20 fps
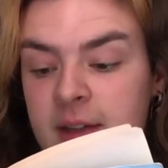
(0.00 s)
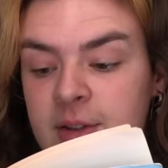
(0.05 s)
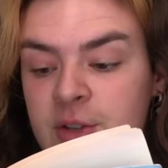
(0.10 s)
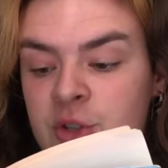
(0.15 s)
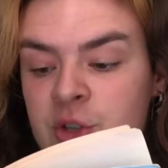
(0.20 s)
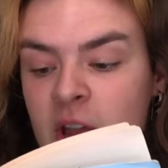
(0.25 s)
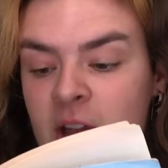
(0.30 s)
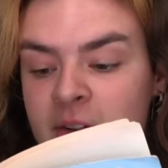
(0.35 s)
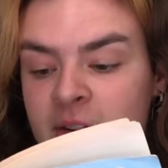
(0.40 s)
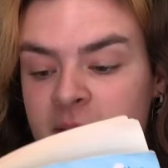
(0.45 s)

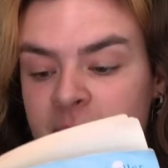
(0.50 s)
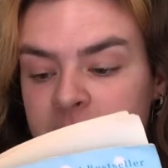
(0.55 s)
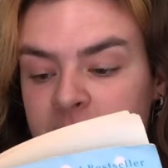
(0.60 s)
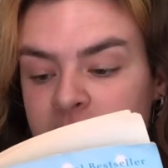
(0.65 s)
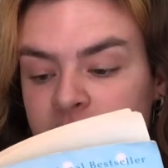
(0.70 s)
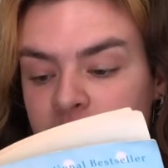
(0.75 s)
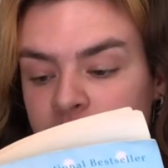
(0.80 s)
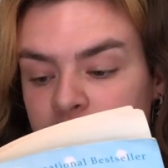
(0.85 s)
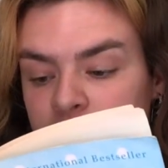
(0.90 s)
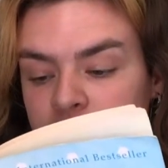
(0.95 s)
Jerry was
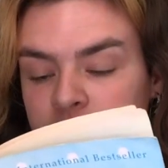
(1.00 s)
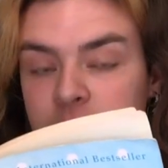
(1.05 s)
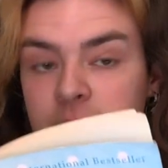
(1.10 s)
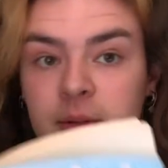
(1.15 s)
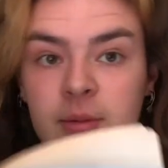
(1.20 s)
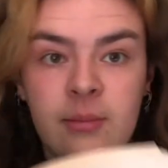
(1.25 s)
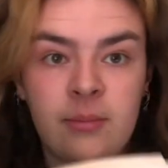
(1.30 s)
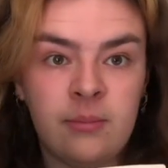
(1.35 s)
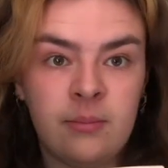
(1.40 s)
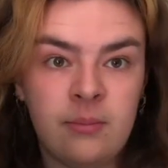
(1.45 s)
gone,
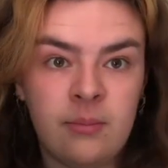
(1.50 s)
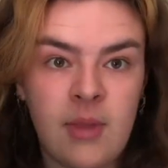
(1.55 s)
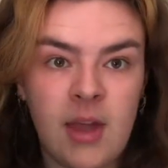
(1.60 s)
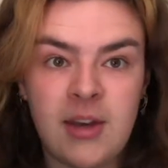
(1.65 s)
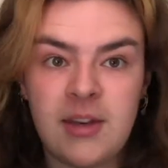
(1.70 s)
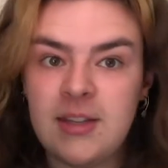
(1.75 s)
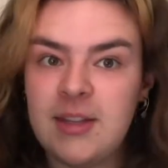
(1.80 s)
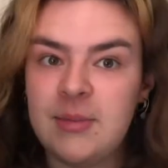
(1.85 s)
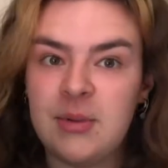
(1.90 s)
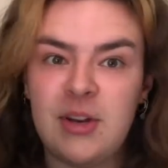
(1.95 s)

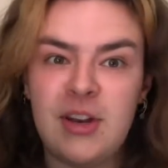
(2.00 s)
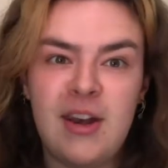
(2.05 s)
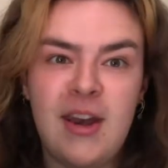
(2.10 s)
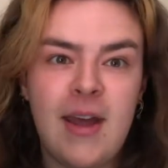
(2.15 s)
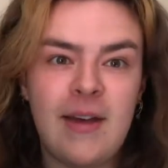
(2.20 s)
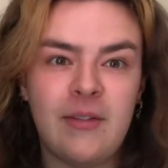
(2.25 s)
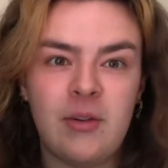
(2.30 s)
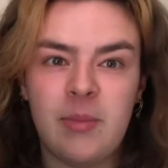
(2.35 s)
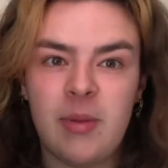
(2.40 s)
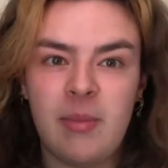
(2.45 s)
and he would
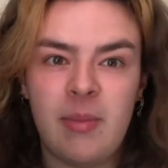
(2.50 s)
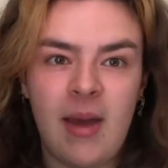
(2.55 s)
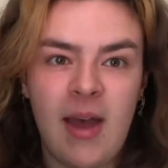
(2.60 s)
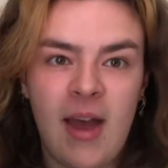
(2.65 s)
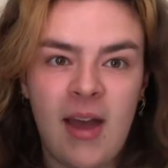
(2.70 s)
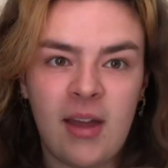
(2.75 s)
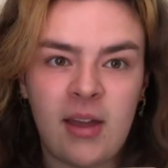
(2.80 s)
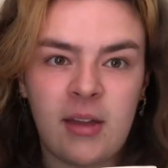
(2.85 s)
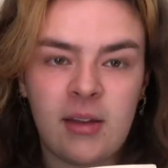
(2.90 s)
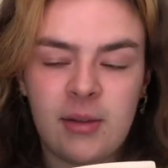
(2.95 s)
never be
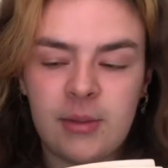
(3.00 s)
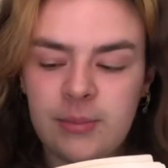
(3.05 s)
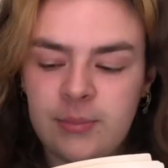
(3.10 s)
back.